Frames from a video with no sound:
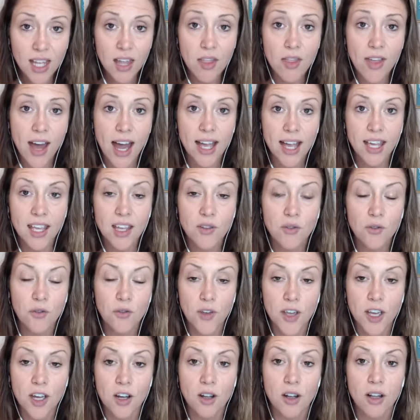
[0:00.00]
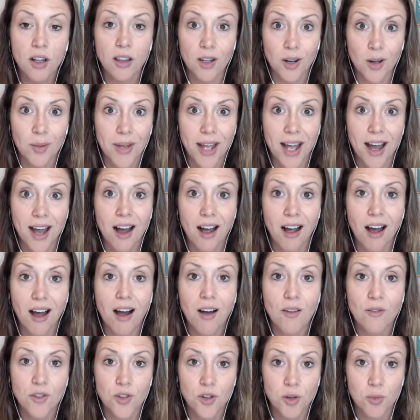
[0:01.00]
And that can feel a little bit
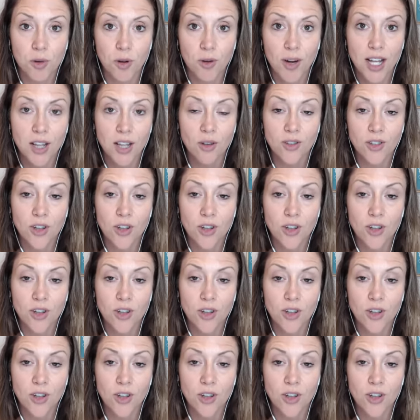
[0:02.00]
uncomfortable, right?